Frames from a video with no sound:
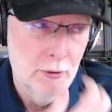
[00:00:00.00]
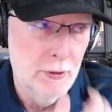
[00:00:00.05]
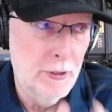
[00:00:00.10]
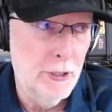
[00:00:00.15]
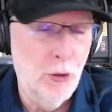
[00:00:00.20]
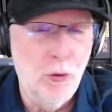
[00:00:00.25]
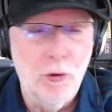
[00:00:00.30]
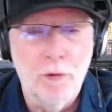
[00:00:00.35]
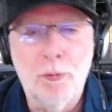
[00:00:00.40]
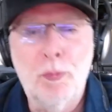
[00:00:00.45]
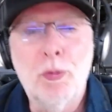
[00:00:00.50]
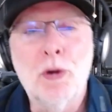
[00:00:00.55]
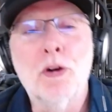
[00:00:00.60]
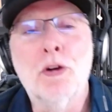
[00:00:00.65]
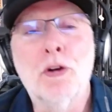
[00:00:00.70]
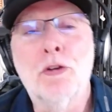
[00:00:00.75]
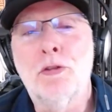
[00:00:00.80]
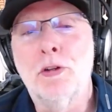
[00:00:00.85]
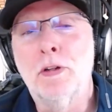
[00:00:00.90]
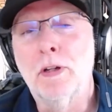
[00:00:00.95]
of
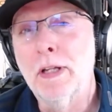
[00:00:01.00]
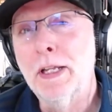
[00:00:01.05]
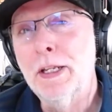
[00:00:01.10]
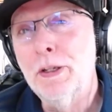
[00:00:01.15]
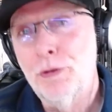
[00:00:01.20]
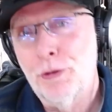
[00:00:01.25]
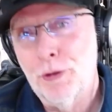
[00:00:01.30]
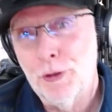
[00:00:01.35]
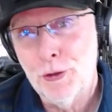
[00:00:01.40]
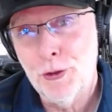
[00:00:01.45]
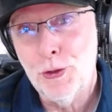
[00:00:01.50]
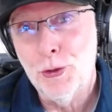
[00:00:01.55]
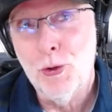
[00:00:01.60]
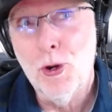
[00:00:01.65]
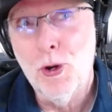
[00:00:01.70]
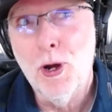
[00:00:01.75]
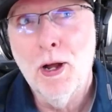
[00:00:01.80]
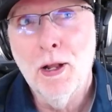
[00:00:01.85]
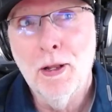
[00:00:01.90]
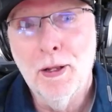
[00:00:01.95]
personal interest to
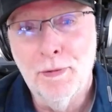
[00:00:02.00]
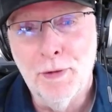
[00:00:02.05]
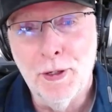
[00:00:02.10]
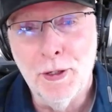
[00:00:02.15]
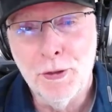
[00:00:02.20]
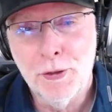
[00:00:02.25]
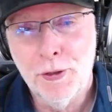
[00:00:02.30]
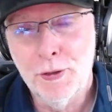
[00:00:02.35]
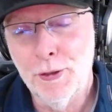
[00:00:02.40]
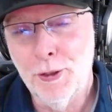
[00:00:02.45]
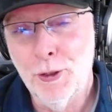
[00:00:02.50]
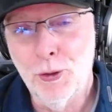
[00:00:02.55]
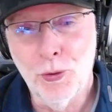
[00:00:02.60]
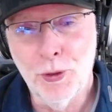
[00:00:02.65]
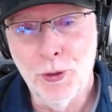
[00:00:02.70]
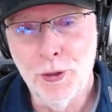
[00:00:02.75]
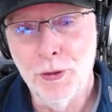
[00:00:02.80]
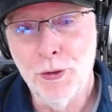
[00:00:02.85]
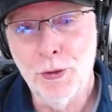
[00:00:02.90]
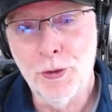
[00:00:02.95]
all of us,
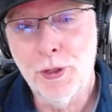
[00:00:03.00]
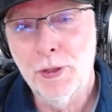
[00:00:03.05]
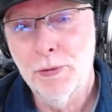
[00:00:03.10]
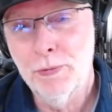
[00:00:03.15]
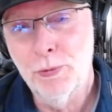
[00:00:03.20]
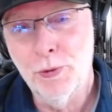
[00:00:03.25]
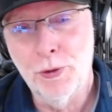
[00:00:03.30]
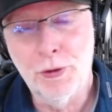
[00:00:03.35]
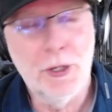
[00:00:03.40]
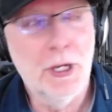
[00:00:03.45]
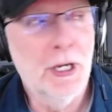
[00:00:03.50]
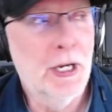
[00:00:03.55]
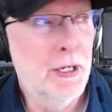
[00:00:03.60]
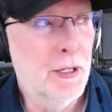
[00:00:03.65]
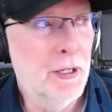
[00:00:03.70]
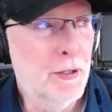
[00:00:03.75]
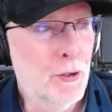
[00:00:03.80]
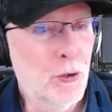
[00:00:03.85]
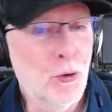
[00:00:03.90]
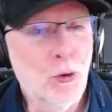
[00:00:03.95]
when we're
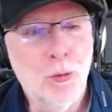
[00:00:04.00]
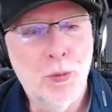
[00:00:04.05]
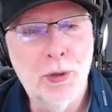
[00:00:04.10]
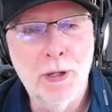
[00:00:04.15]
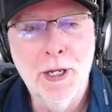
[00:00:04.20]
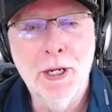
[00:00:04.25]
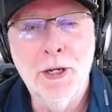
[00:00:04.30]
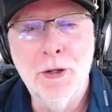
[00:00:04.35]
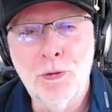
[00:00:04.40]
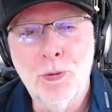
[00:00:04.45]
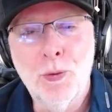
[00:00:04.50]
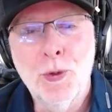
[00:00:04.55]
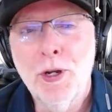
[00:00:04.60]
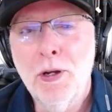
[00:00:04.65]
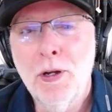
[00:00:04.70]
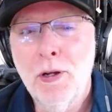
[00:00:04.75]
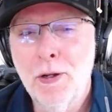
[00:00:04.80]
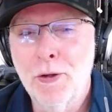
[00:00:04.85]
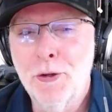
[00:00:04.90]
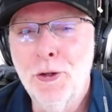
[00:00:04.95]
scanning the whole place. We
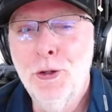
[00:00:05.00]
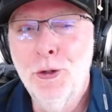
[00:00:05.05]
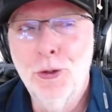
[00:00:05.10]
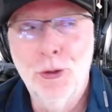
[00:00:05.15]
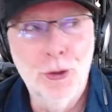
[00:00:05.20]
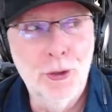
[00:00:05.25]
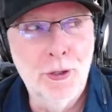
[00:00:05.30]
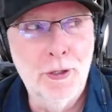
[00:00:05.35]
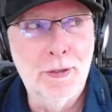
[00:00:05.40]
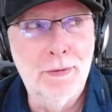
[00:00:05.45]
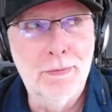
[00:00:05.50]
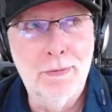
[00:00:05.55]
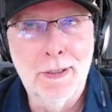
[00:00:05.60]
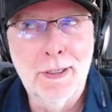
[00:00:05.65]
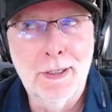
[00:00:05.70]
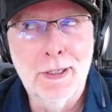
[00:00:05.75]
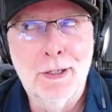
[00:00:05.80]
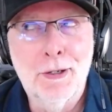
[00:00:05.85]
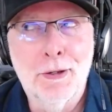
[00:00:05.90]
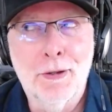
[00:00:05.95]
all knew that,
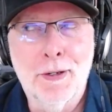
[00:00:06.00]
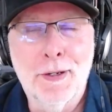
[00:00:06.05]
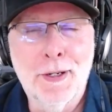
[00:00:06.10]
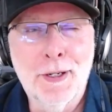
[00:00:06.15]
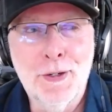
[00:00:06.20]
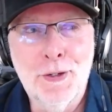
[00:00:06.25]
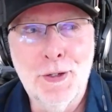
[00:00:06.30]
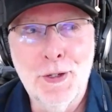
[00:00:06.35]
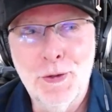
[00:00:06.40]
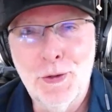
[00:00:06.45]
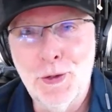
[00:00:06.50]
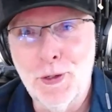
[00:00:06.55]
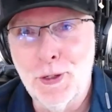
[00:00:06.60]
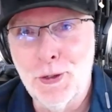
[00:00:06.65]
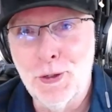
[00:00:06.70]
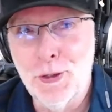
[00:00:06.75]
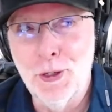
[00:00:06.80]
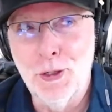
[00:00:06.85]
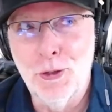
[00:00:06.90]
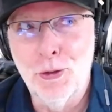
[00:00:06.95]
wow, the
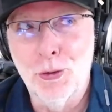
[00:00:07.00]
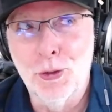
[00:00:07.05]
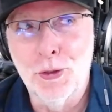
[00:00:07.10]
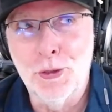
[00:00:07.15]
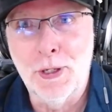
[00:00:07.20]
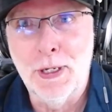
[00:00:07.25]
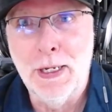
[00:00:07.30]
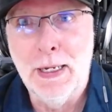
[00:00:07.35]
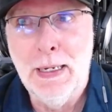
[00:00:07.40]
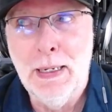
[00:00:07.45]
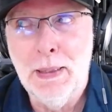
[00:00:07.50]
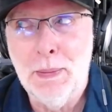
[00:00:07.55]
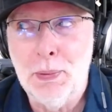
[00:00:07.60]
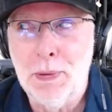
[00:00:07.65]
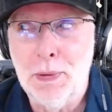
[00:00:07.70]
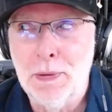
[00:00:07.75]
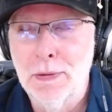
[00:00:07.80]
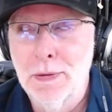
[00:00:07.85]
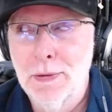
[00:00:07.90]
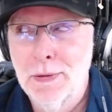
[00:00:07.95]
1962 escape,
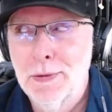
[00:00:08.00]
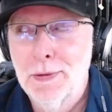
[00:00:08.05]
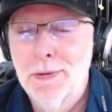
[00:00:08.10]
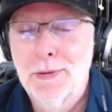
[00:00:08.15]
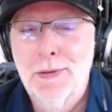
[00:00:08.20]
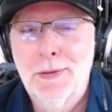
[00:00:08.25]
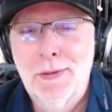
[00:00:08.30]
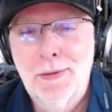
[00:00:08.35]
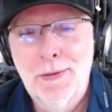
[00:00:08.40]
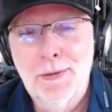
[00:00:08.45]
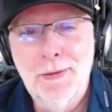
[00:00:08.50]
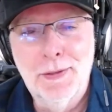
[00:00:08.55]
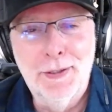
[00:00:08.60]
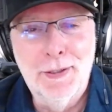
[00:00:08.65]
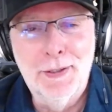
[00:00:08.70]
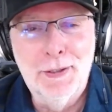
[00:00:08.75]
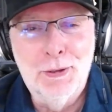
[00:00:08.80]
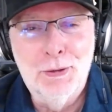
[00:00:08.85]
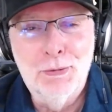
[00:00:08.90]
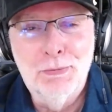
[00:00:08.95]

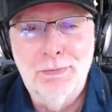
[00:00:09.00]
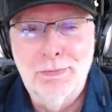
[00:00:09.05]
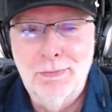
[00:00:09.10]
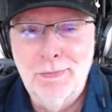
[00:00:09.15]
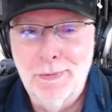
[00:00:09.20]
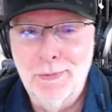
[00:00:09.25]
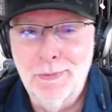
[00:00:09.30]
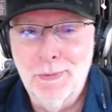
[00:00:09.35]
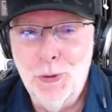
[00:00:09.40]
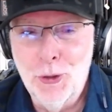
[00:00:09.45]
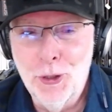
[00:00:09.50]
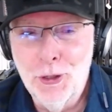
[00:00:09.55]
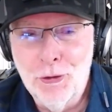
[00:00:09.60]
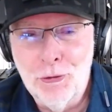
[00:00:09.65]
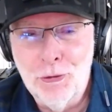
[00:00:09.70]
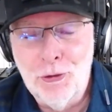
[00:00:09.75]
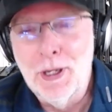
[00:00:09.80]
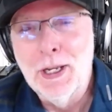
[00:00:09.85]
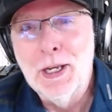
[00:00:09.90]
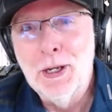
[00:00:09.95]
we're going to
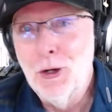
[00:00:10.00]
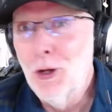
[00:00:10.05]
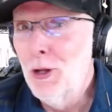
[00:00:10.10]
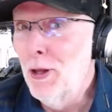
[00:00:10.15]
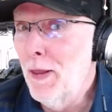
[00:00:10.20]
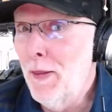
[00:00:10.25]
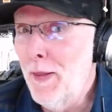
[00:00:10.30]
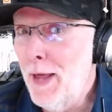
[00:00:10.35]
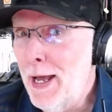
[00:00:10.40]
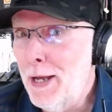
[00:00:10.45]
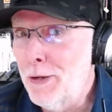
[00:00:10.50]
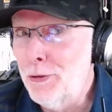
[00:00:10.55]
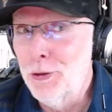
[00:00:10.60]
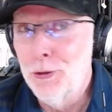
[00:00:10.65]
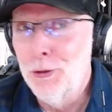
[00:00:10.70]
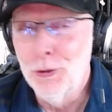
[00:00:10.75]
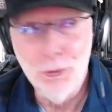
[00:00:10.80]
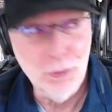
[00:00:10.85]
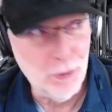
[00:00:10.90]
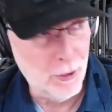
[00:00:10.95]
scan all of that
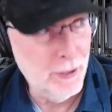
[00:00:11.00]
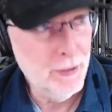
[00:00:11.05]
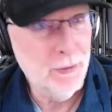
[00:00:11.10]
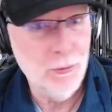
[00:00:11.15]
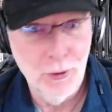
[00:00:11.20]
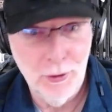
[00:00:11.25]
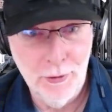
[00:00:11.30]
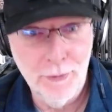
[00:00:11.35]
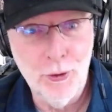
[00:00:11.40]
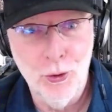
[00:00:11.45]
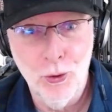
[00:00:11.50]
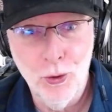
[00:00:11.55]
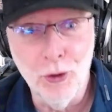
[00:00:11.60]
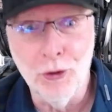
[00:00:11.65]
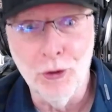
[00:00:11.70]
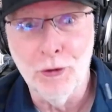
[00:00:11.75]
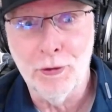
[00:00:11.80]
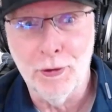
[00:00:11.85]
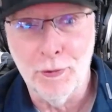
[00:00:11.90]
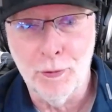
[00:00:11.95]
too, right? Well, of
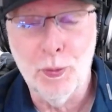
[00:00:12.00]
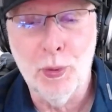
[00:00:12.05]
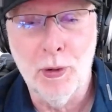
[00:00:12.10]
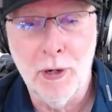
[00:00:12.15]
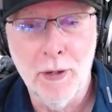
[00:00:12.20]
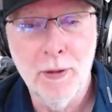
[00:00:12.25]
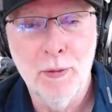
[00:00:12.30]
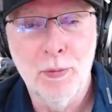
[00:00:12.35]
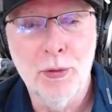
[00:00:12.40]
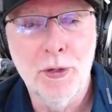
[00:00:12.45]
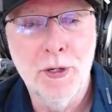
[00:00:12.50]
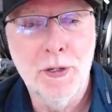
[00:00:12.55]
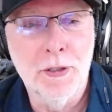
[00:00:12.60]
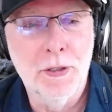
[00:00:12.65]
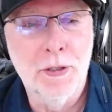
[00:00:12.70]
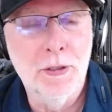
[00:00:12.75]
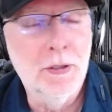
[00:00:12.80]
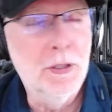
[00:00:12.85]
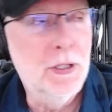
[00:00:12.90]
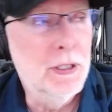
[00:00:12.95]
course, it's part of the
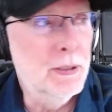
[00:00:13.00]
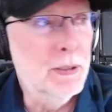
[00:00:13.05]
prison.